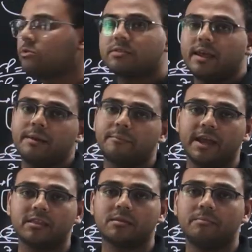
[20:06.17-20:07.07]
to selling
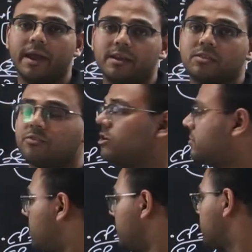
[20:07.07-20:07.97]
price minus
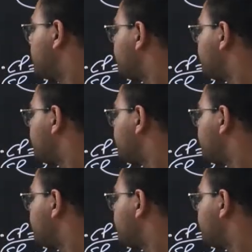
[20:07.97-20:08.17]
cost price.